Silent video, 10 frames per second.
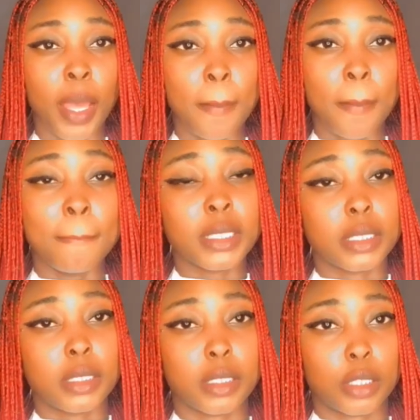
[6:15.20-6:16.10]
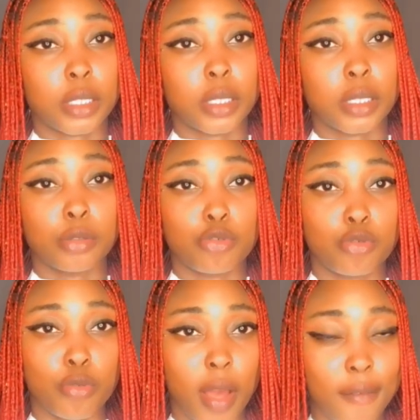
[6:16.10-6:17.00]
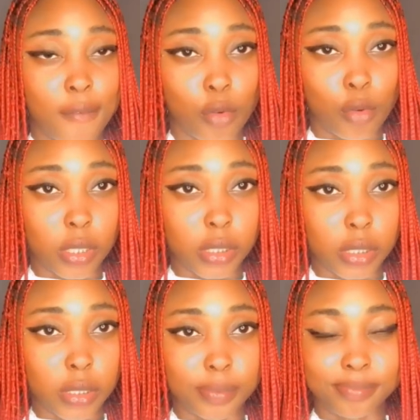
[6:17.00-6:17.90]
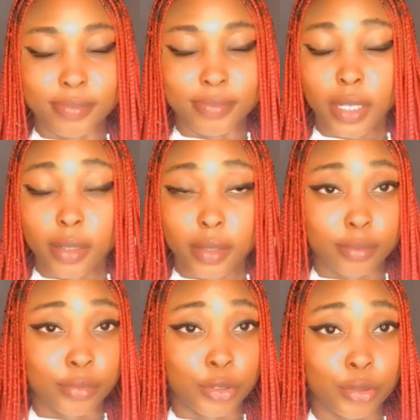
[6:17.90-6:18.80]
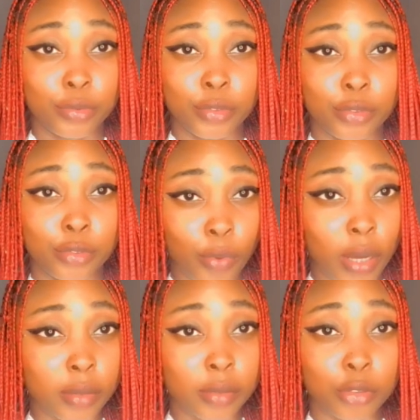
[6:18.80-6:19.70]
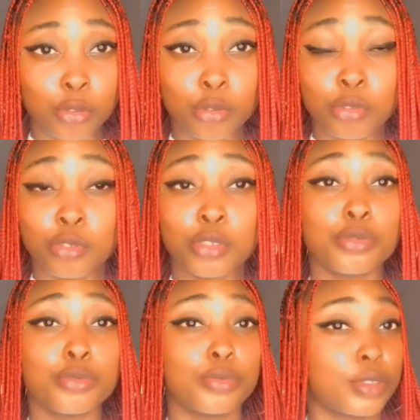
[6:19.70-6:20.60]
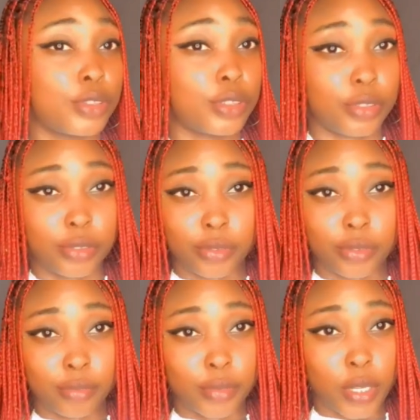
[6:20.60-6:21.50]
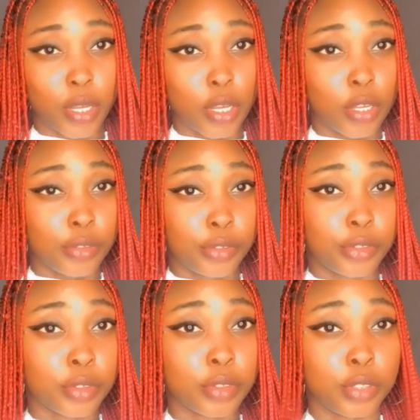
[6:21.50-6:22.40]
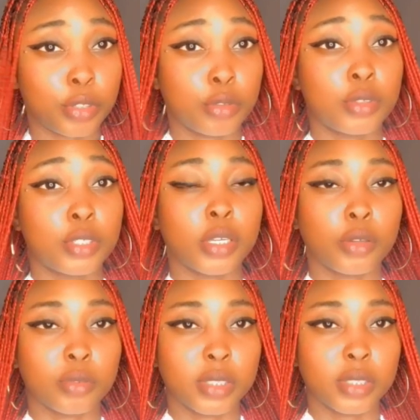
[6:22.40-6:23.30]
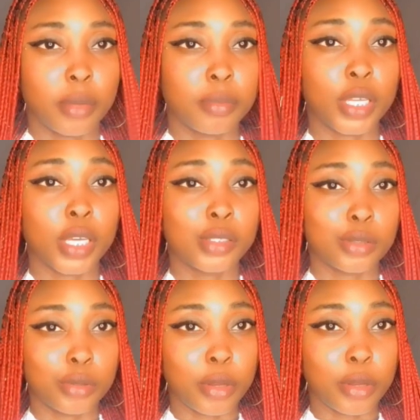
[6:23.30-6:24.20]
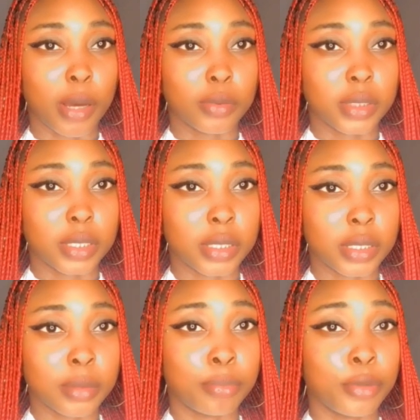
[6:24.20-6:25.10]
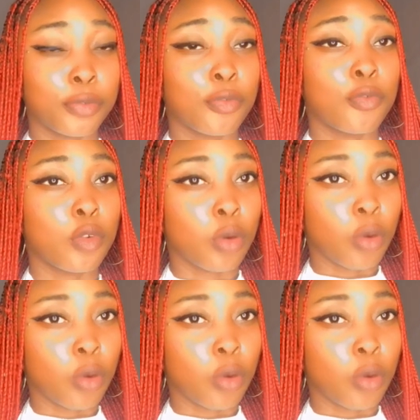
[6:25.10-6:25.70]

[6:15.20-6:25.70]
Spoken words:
Mistake to avoid. Yeah. You don't need to watch. You just need to take your time, get to know about it before